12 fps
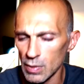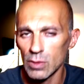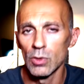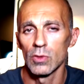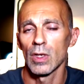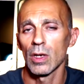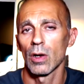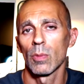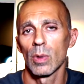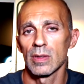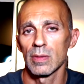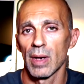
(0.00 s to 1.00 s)
using
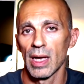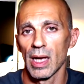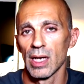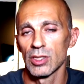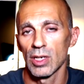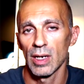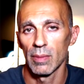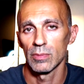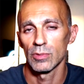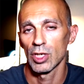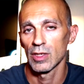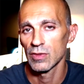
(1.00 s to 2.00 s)
always my HRM
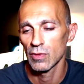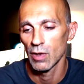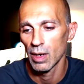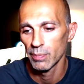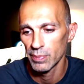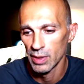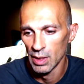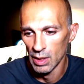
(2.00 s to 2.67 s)
chest strap